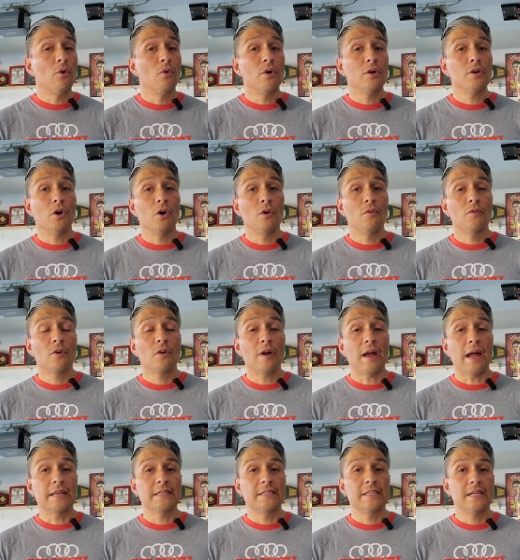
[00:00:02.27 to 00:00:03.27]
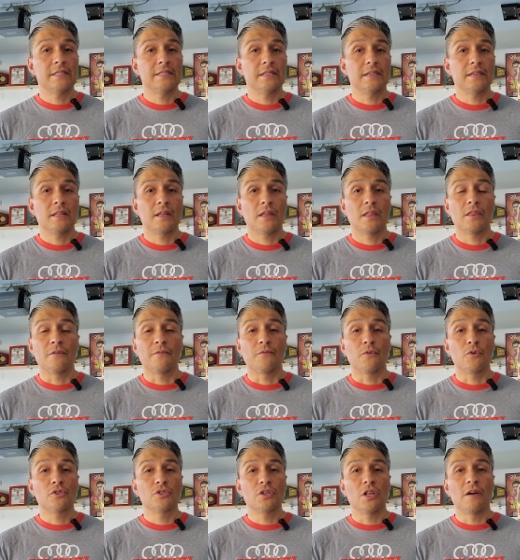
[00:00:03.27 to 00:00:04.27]
going over and testing the
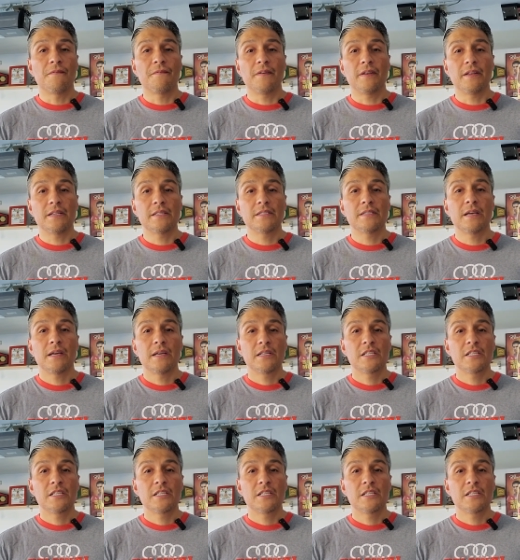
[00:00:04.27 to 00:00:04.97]
Firstlaw Fitness